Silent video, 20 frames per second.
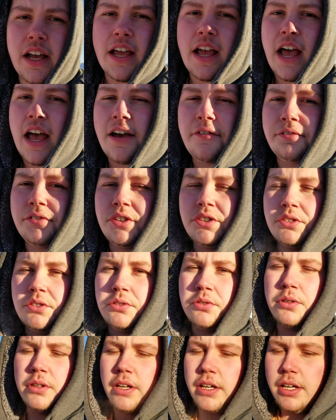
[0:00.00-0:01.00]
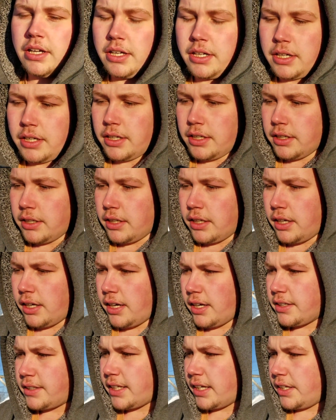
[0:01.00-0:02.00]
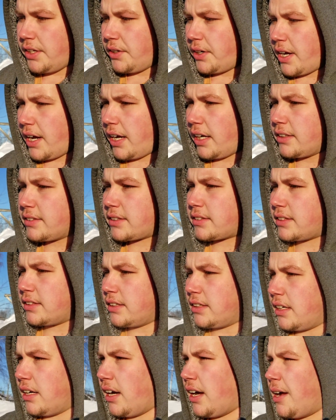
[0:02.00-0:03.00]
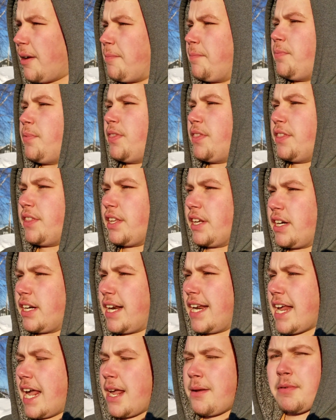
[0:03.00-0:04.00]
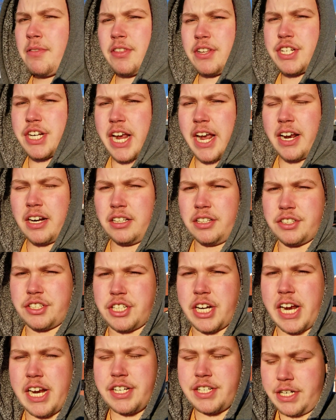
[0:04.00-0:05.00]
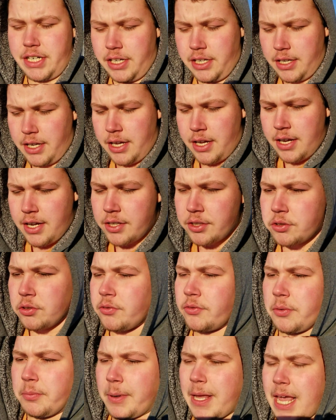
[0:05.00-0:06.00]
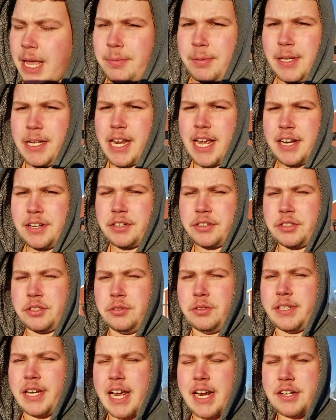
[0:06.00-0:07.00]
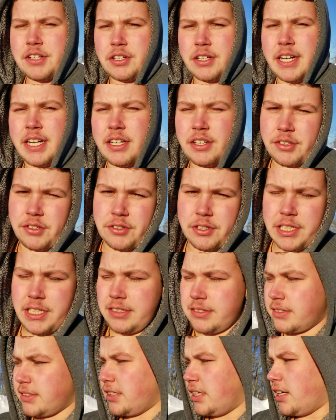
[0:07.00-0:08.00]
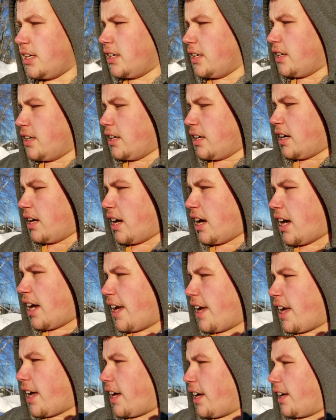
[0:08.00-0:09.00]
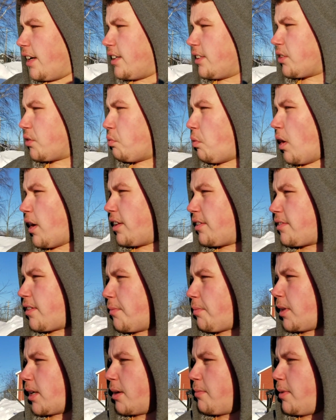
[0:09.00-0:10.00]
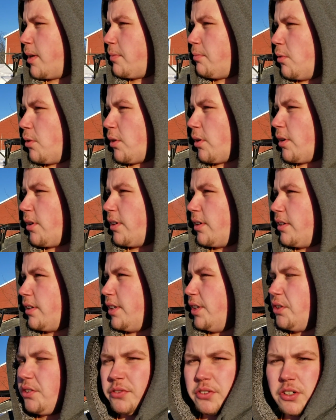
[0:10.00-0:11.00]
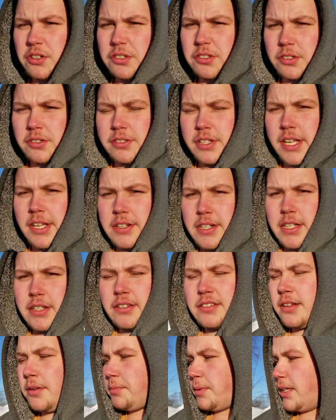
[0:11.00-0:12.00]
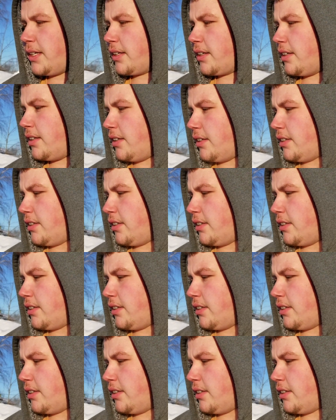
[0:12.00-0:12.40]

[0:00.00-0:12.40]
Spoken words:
have to tell you guys, the name of the channel is changing. Going from KP Danger to Danger Industries. I just wanted something a bit more universal sounding, something